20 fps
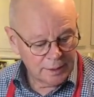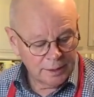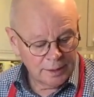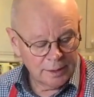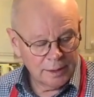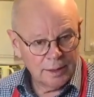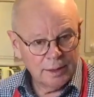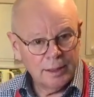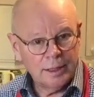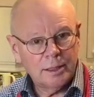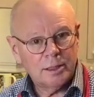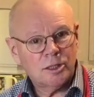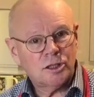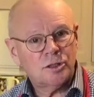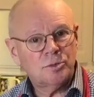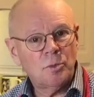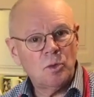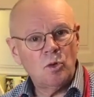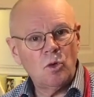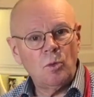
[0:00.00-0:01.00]
You're going to need a
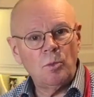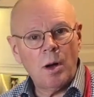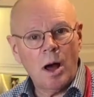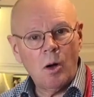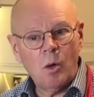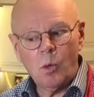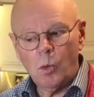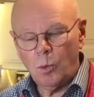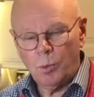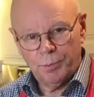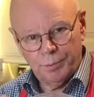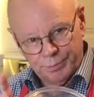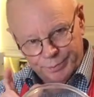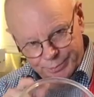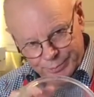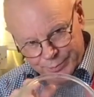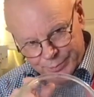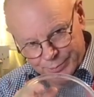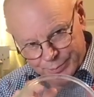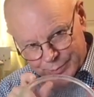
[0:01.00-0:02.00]
small bowl,
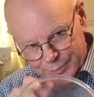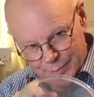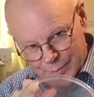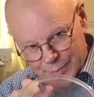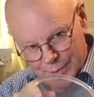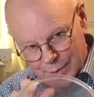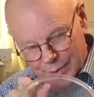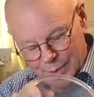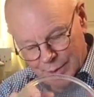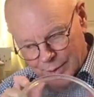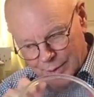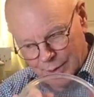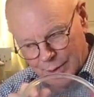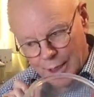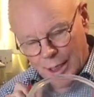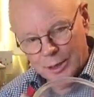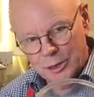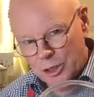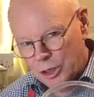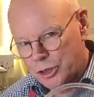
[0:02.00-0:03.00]

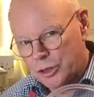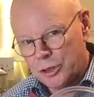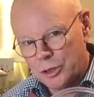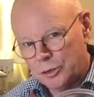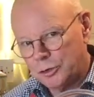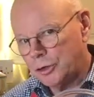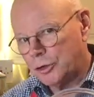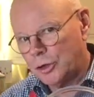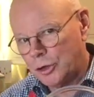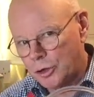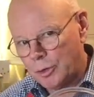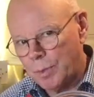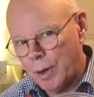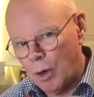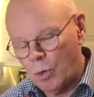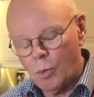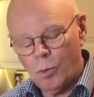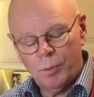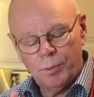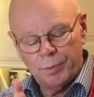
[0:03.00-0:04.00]
additional to the other
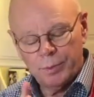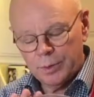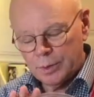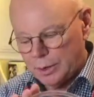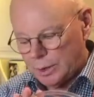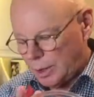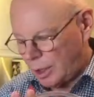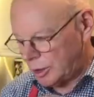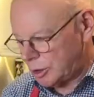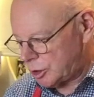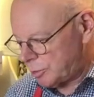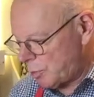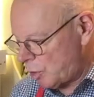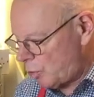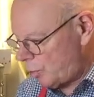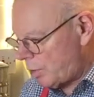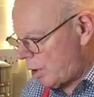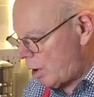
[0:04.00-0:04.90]
bowl, nice small